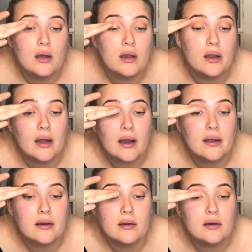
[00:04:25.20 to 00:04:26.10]
and
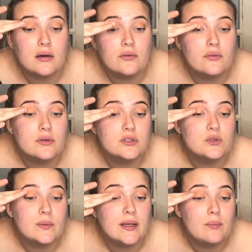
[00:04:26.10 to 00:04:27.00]
kind of
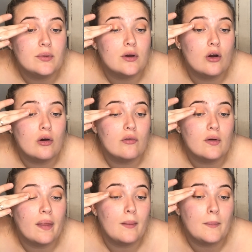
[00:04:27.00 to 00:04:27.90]
sweep
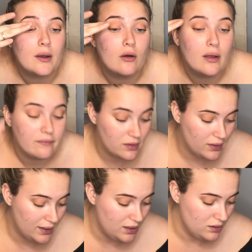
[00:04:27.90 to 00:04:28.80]
over the middle of the
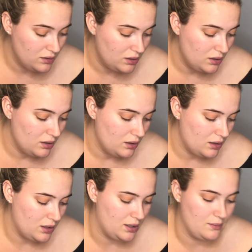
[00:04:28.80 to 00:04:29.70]
lid,
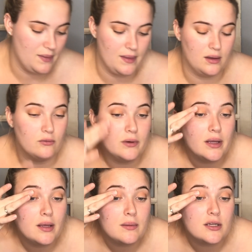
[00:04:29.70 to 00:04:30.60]
and then
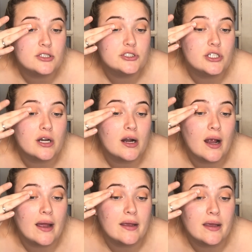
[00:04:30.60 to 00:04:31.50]
really make sure
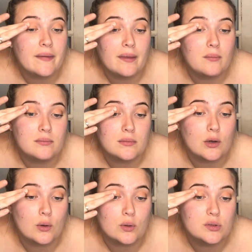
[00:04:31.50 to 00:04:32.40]
I get the
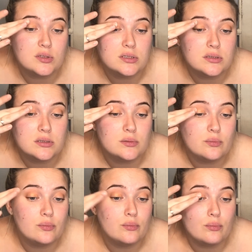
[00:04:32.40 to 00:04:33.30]
most
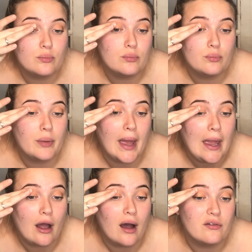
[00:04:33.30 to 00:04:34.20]

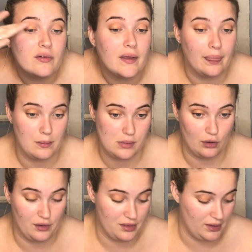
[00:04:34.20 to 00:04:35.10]
payoff in the
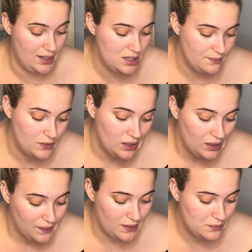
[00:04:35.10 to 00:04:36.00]
middle of the lid.
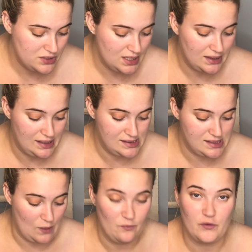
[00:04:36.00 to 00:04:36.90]
Then I'm gonna take that
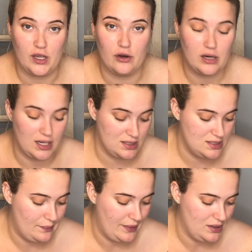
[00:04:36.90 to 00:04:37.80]
same finger and
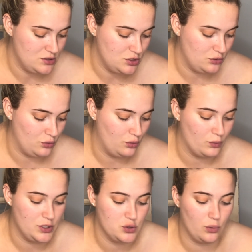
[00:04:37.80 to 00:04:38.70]
dip into
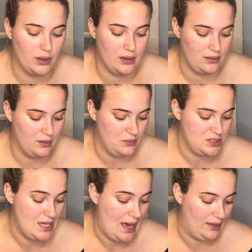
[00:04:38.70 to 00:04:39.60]
Ritual in the
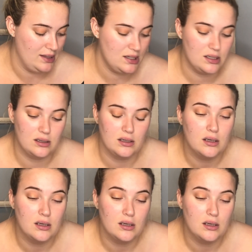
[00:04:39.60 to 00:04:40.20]
metallic,